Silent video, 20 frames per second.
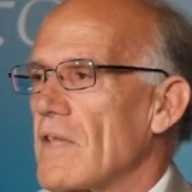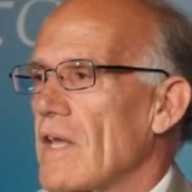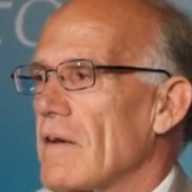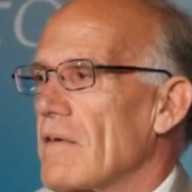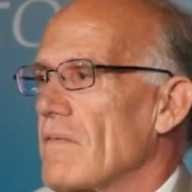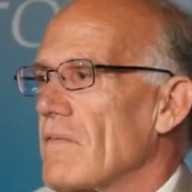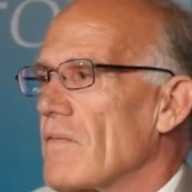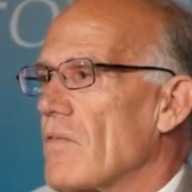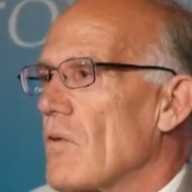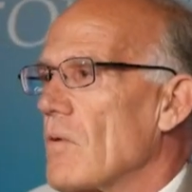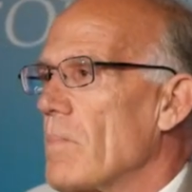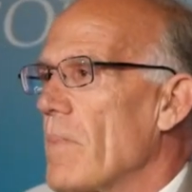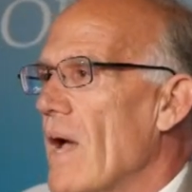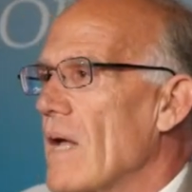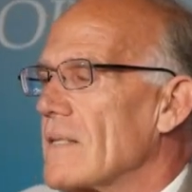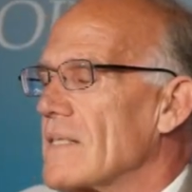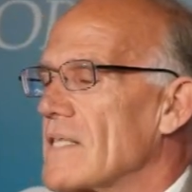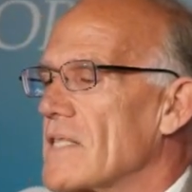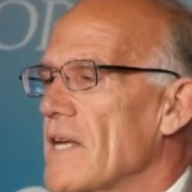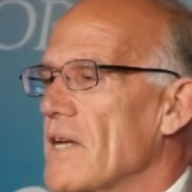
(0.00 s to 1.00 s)
that for
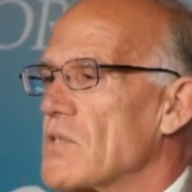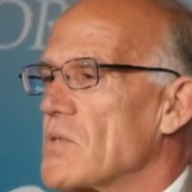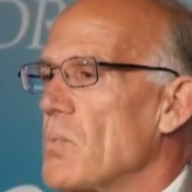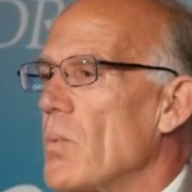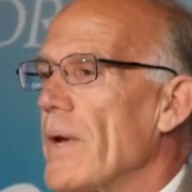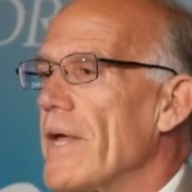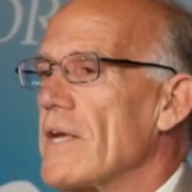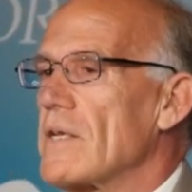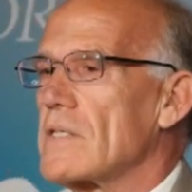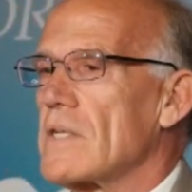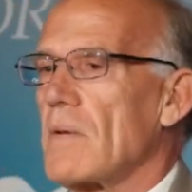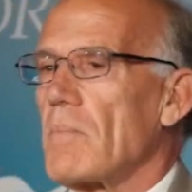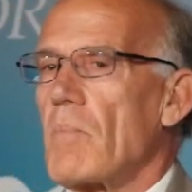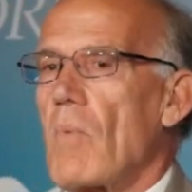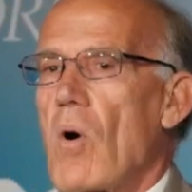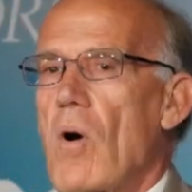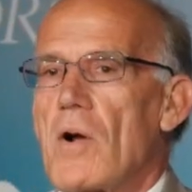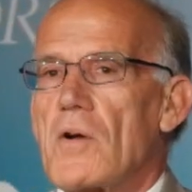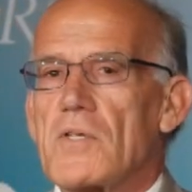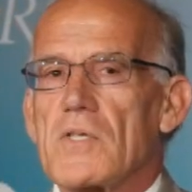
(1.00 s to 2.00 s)
about six weeks in
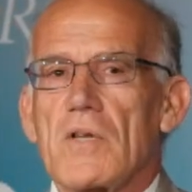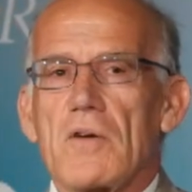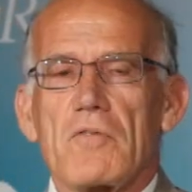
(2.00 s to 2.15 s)
March